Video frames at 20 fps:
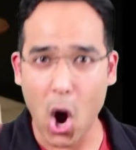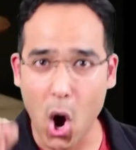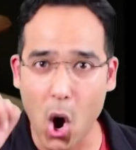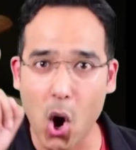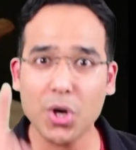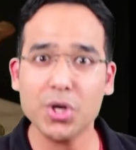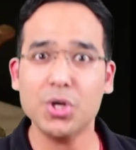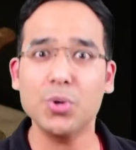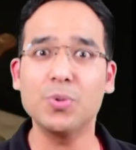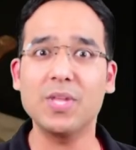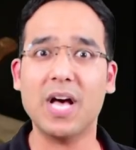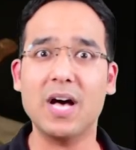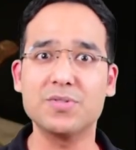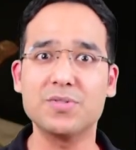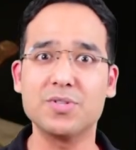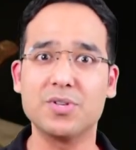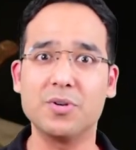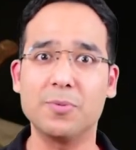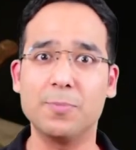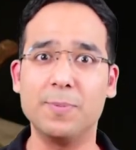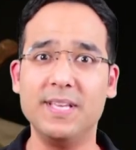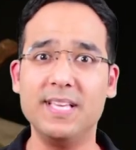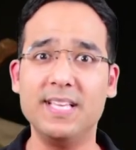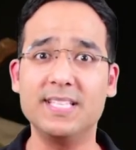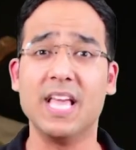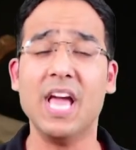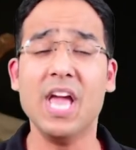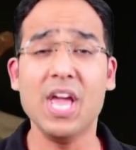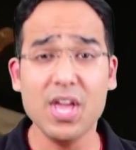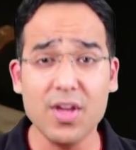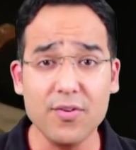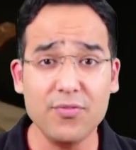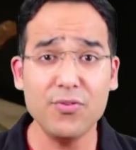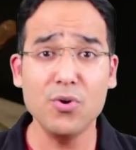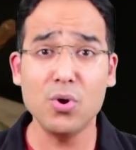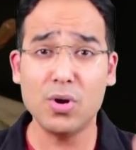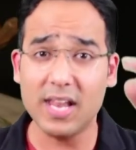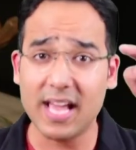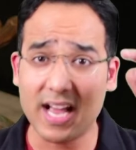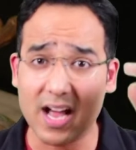on 2000 rupees if
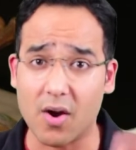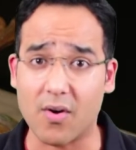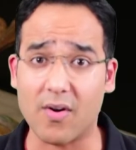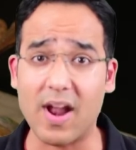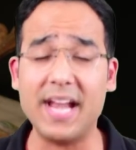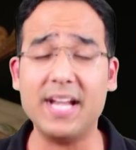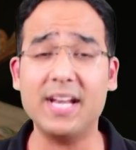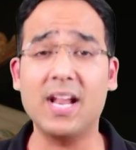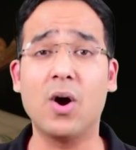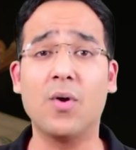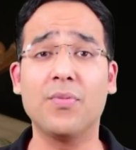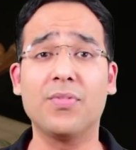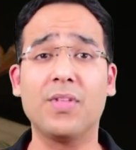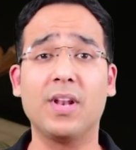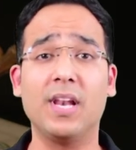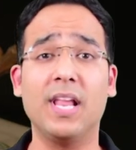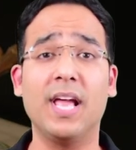you click right now on the